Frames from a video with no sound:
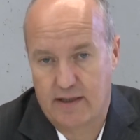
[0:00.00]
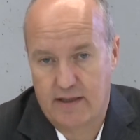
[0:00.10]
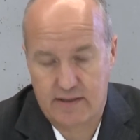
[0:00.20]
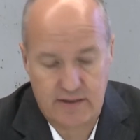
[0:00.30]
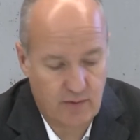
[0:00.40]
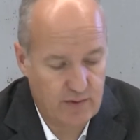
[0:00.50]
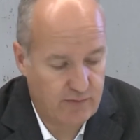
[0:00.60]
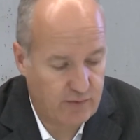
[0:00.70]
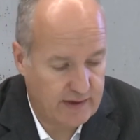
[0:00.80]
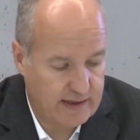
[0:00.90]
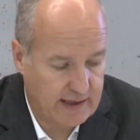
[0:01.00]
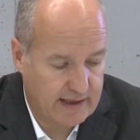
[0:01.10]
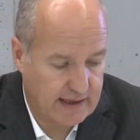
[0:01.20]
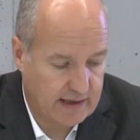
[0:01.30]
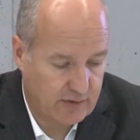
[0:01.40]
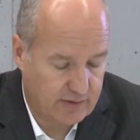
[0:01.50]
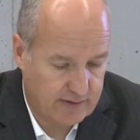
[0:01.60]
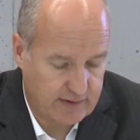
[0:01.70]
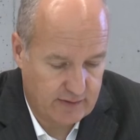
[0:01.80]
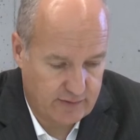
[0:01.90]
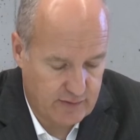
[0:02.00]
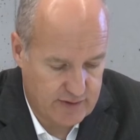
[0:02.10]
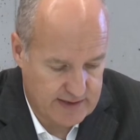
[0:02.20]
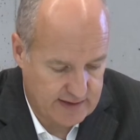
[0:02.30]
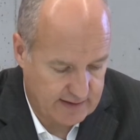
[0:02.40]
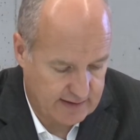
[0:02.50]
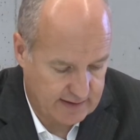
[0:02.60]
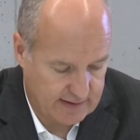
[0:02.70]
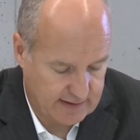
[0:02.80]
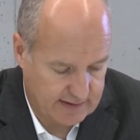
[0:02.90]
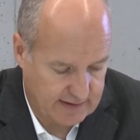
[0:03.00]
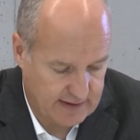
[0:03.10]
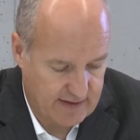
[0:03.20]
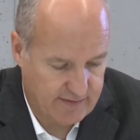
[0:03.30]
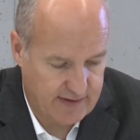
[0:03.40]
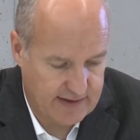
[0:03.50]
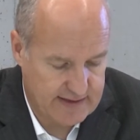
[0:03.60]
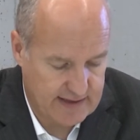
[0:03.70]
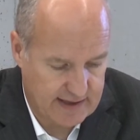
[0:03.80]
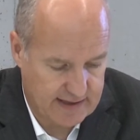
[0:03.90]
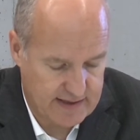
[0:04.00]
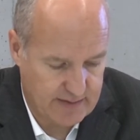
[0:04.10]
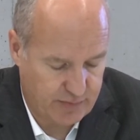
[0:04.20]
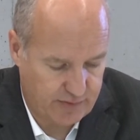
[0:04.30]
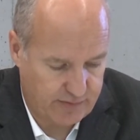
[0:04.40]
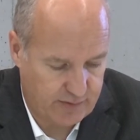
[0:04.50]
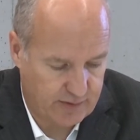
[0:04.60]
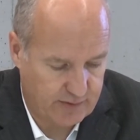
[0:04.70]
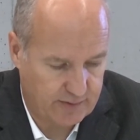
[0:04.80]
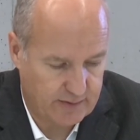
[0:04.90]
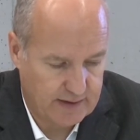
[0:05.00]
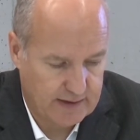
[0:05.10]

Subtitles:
So if we take out, of course, the FX legacy portfolio,